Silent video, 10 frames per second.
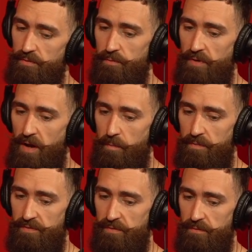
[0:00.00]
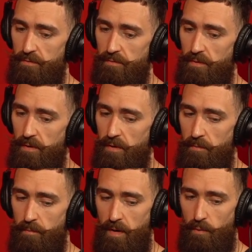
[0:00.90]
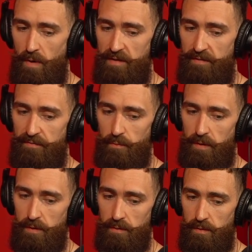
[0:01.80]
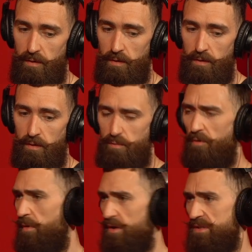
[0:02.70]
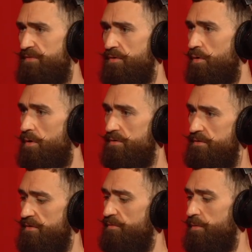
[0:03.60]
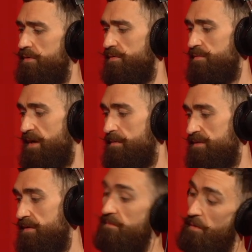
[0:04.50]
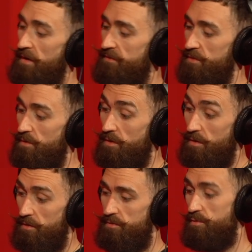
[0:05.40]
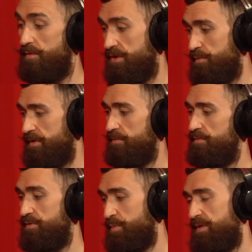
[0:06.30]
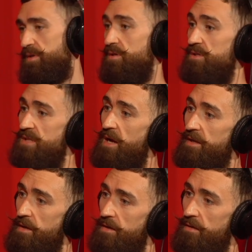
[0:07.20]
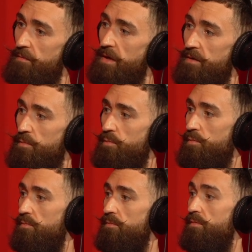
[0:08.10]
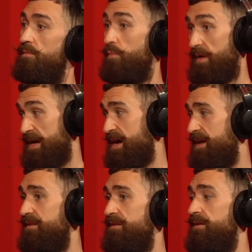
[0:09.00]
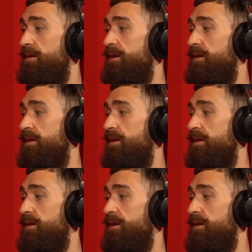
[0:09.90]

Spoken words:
Sometimes my wife will, because we've got different goals and stuff, but sometimes my wife will go, "Oh, do you want to, should we do this on Saturday?" And I'm like, we can,